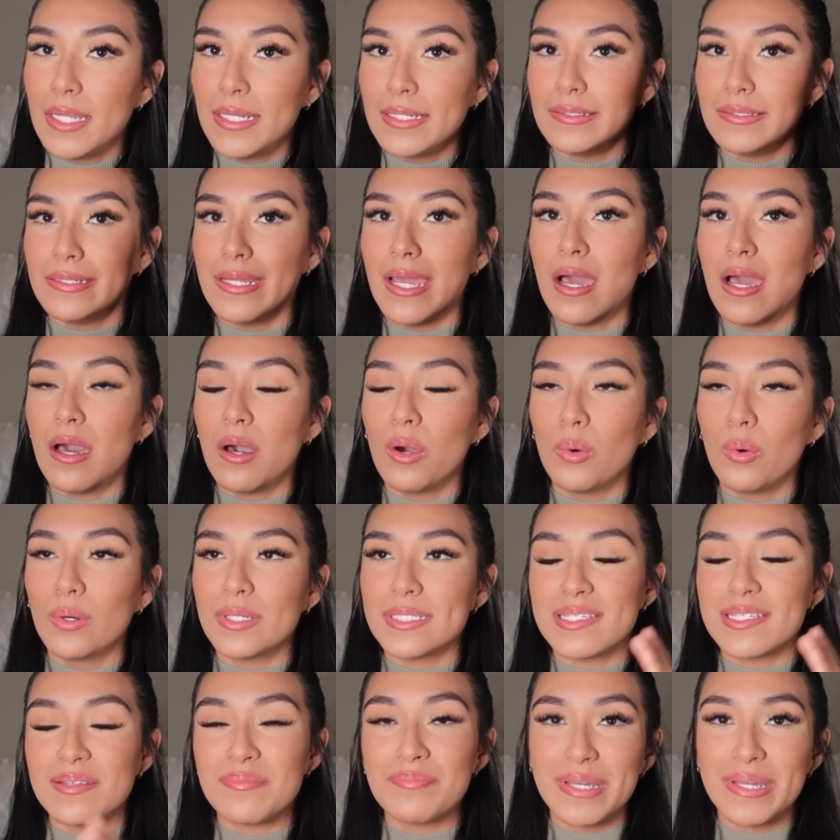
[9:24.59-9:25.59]
Now,
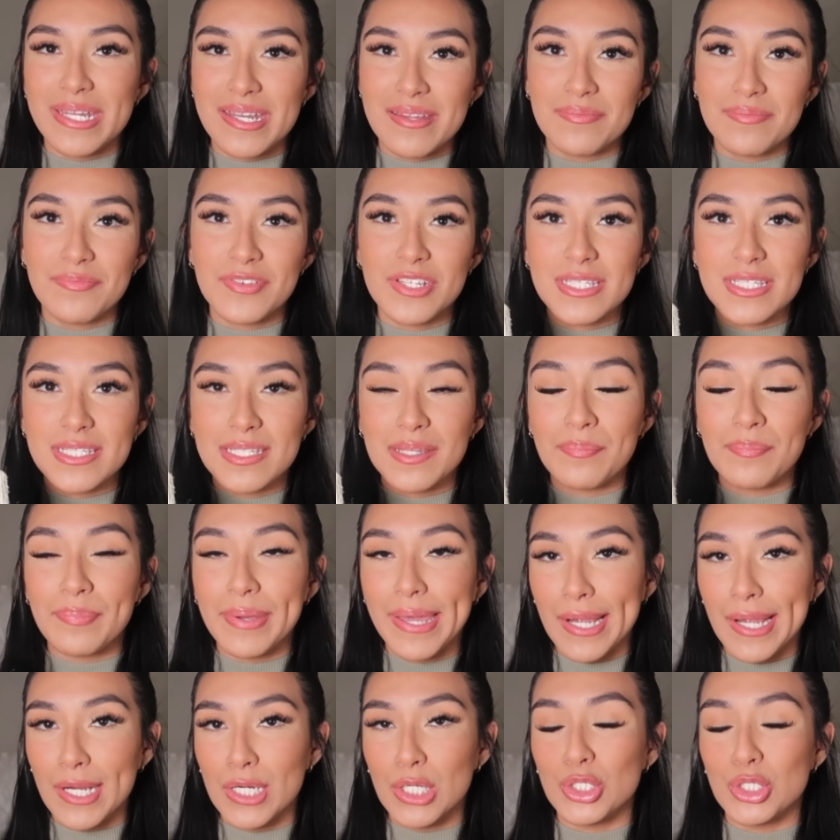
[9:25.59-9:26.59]
some benefits
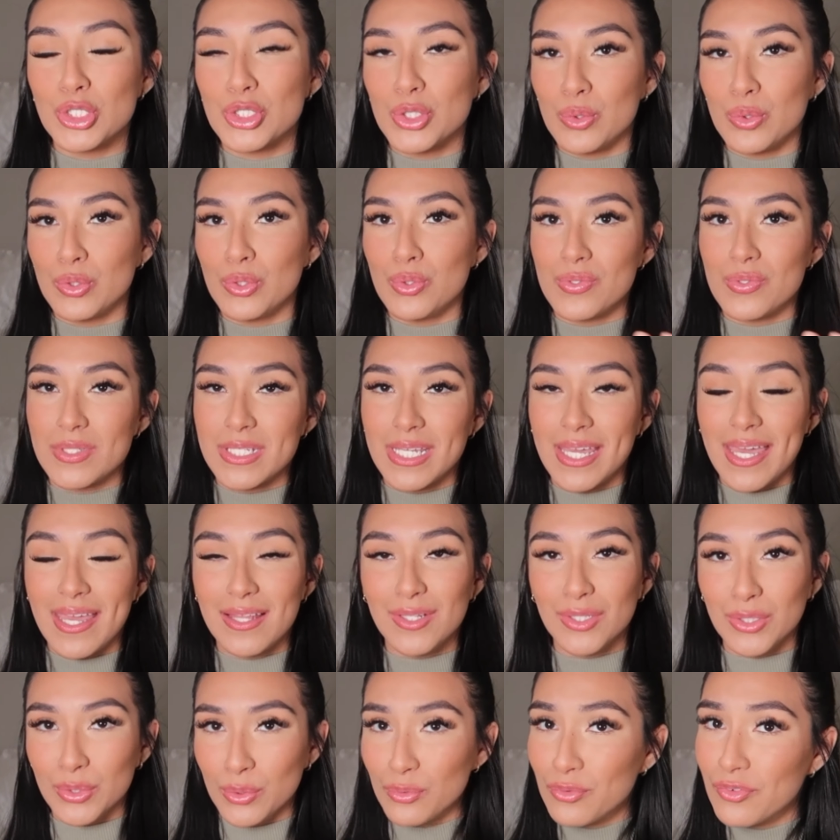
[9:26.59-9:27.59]
compared to using a
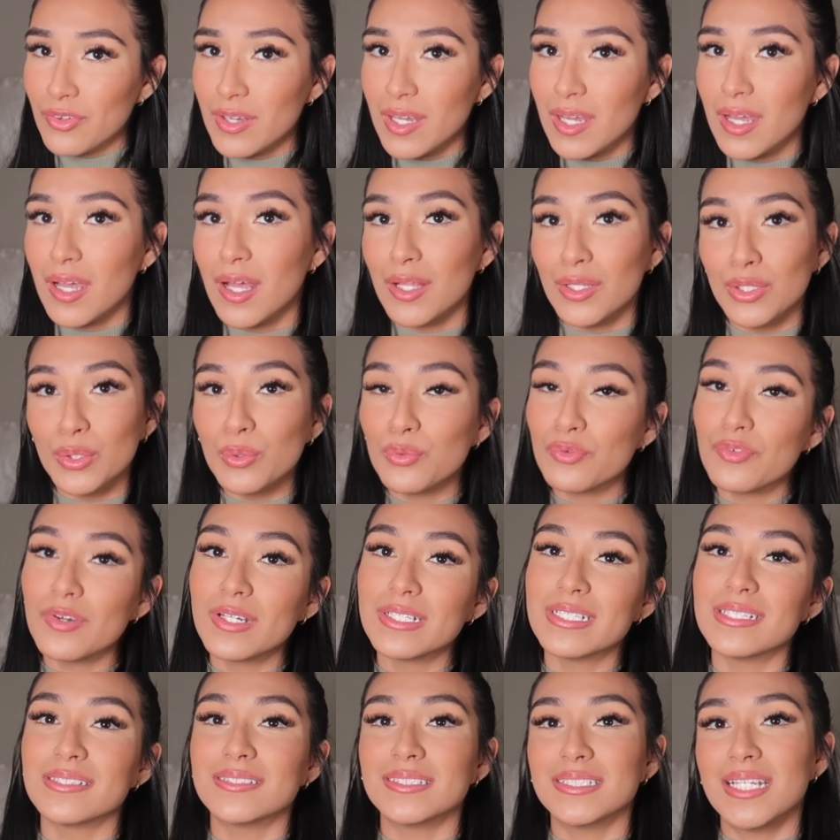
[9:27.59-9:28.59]
loofah. A loofah
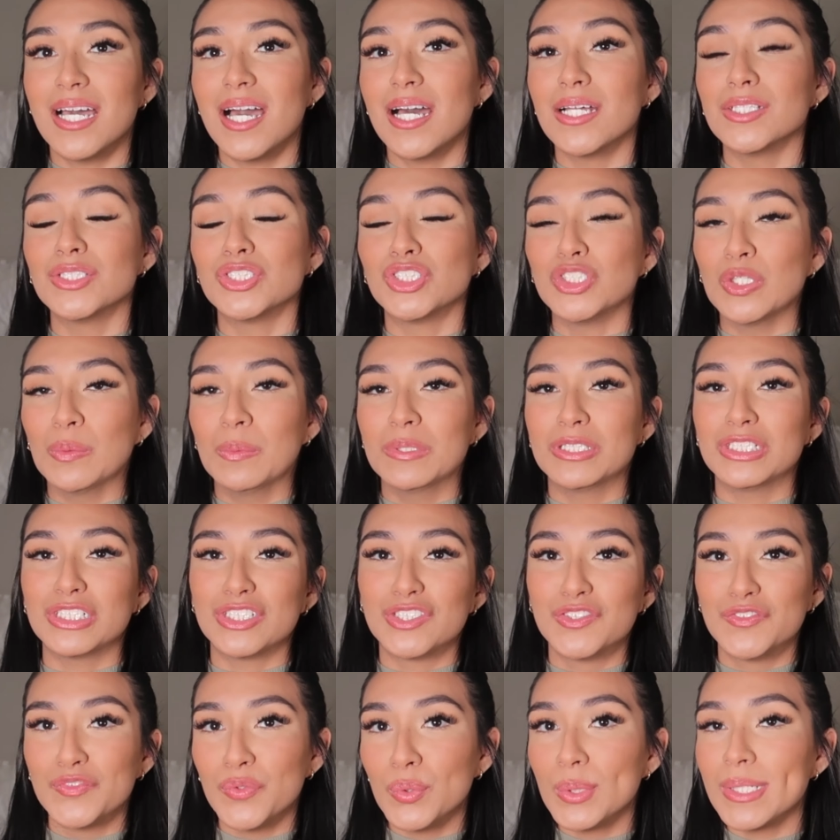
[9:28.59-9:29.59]
does not so much
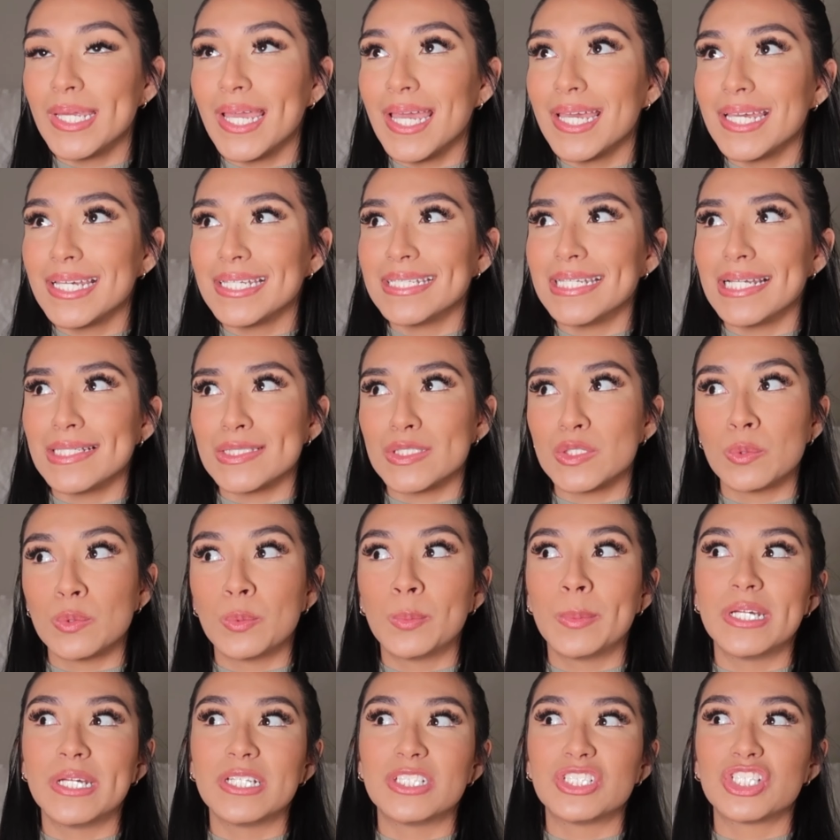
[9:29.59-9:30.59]
exfoliate, not so
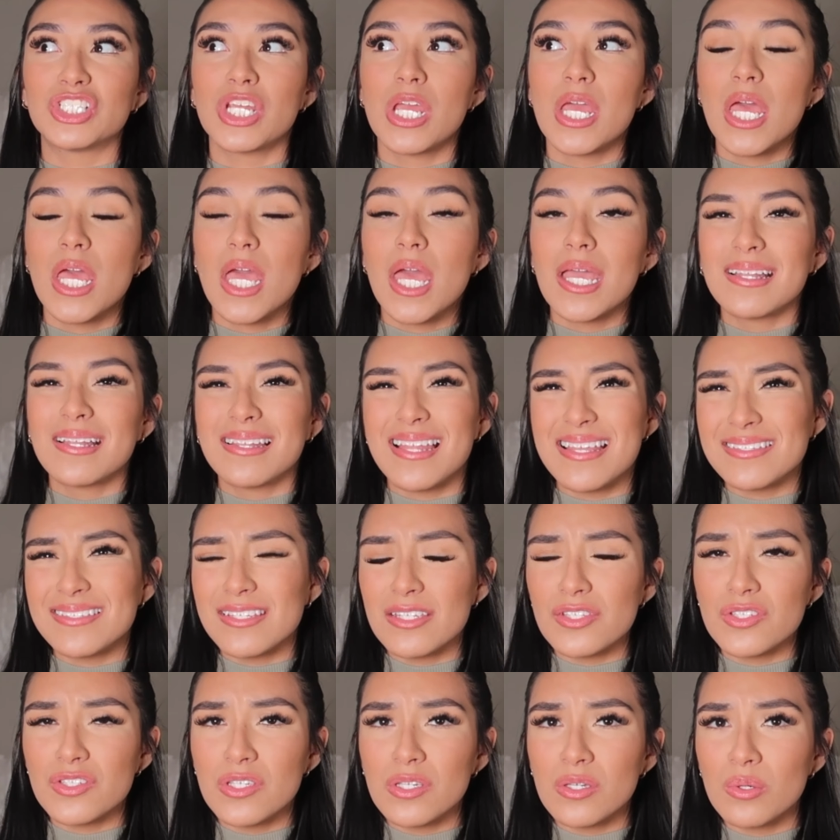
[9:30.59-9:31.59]
much
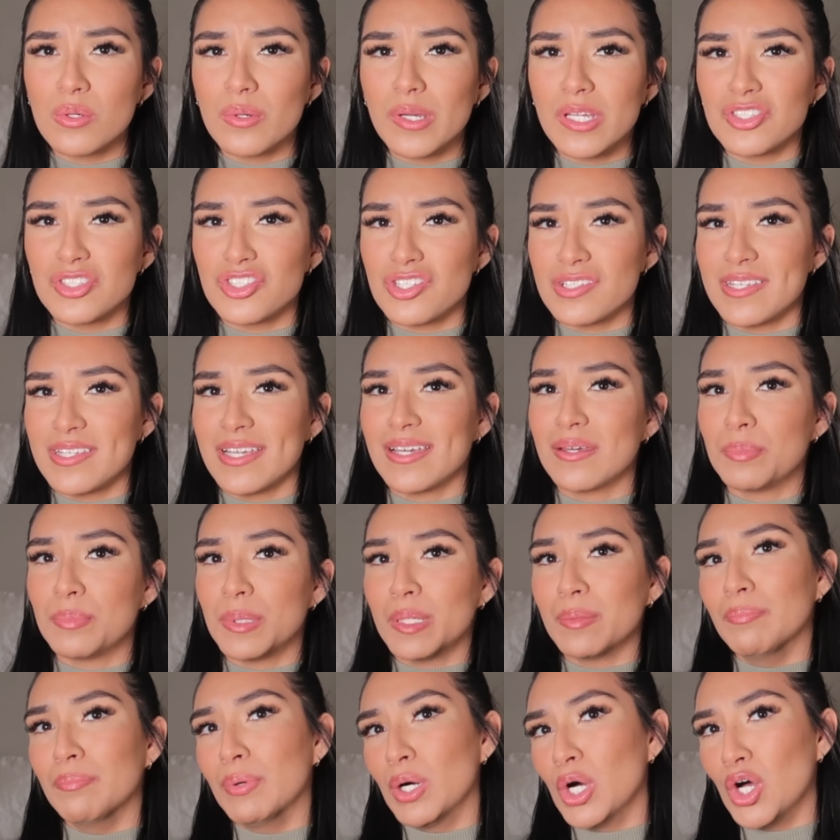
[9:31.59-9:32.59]
cleanses you. It's just like a
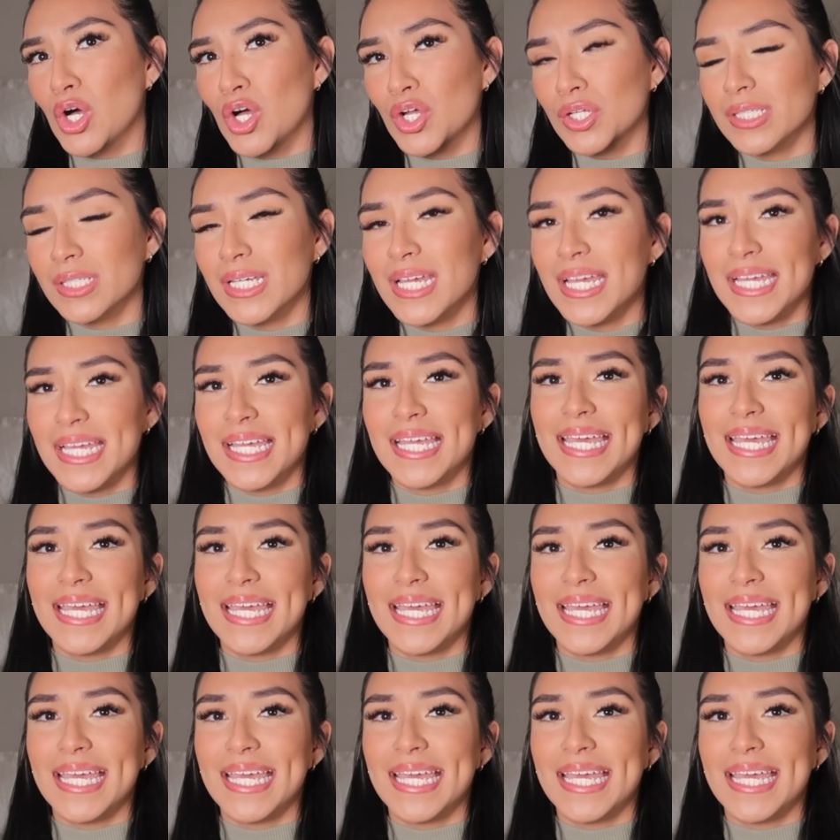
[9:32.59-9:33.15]
big ball.